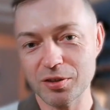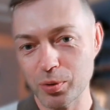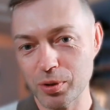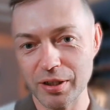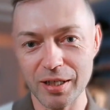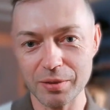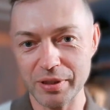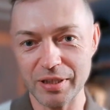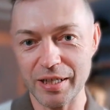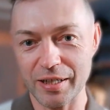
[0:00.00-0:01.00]
will not
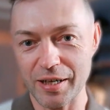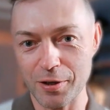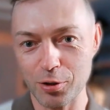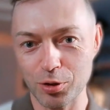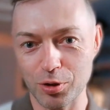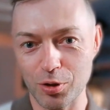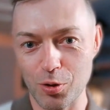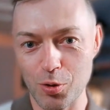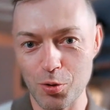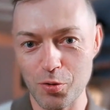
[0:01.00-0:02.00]
be taken out
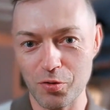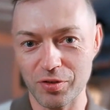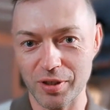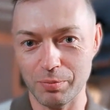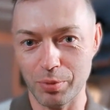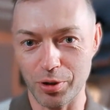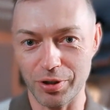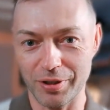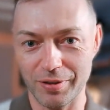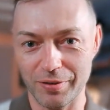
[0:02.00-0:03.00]
of the
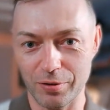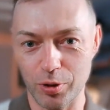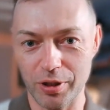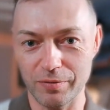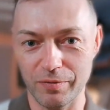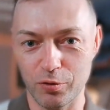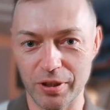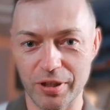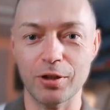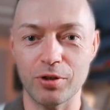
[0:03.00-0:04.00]
BIRT or for
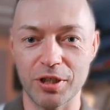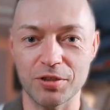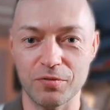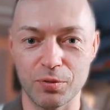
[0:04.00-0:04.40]
the calculation for